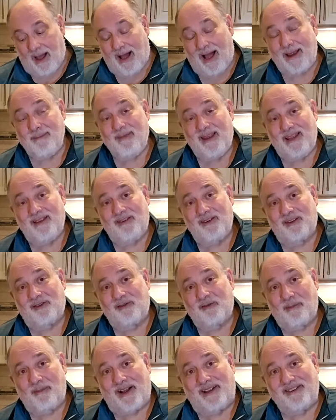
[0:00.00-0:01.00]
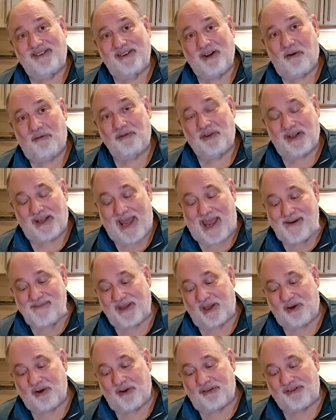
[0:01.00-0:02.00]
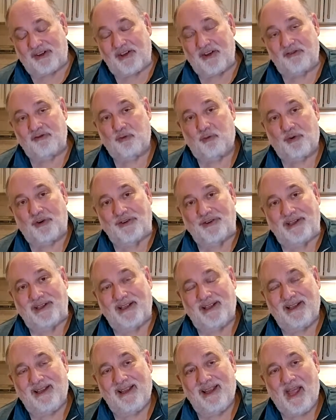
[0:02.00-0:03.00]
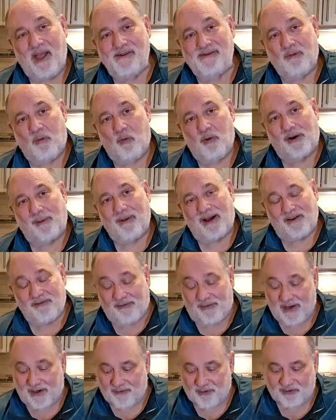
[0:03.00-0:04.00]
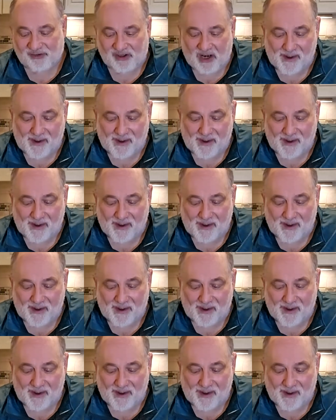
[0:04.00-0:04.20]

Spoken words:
I made this for myself today because it is really one of my favorites.